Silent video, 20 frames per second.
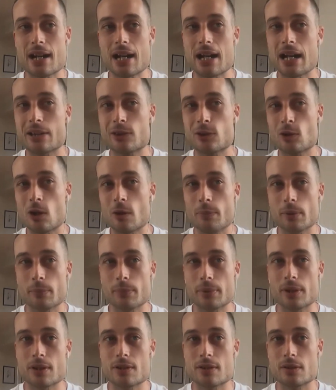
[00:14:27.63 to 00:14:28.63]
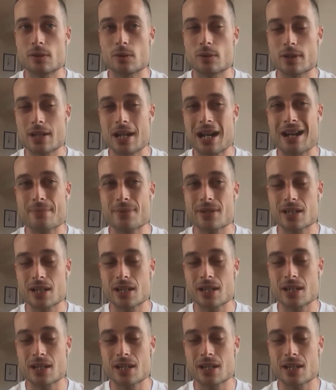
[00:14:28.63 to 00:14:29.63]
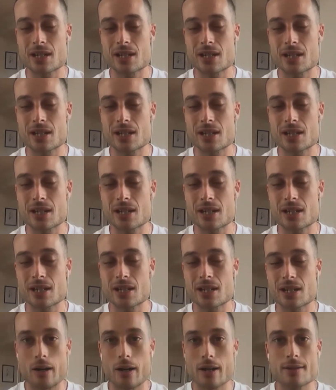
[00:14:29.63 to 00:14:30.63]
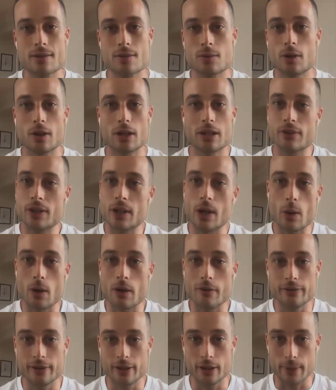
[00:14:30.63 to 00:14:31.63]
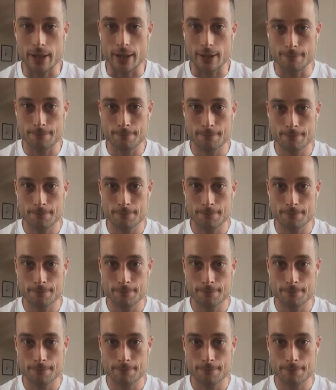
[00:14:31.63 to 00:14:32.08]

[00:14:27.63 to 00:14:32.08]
a hard topic because it is a hard stuff. I still don't even know how I feel about it.